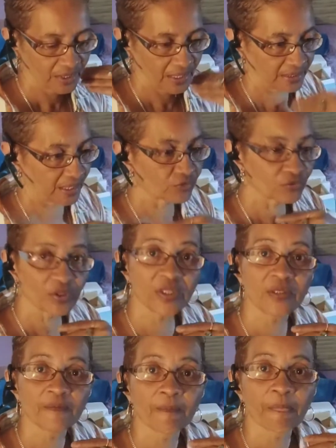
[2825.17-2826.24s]
And
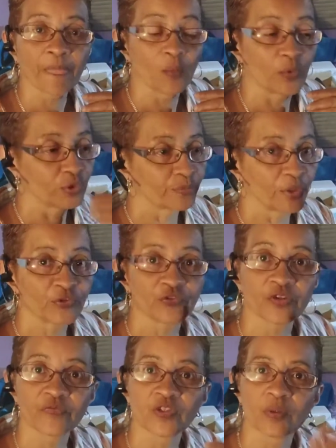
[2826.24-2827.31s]
actually, when you brush your
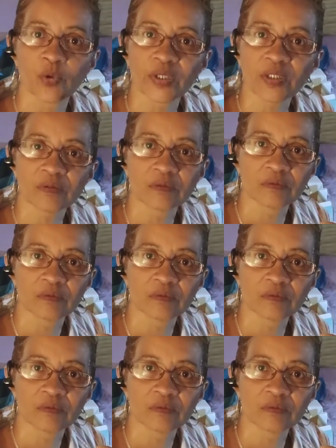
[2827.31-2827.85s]
teeth in the morning,